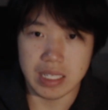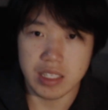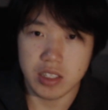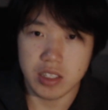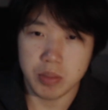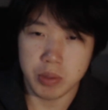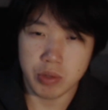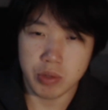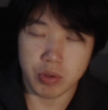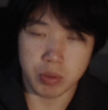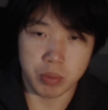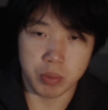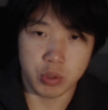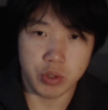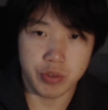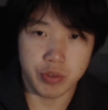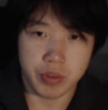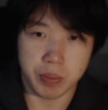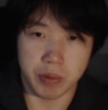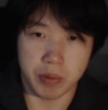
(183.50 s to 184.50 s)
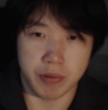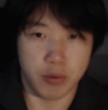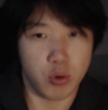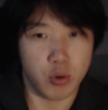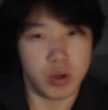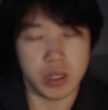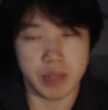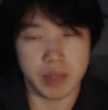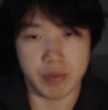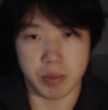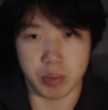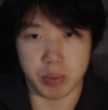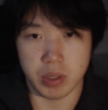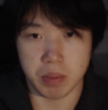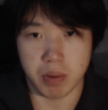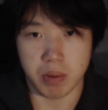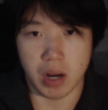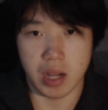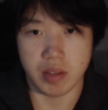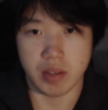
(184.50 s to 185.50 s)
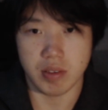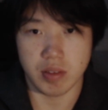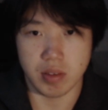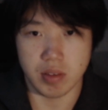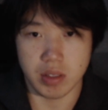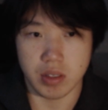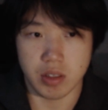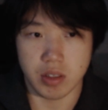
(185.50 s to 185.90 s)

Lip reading: to be removed before even pre-processing.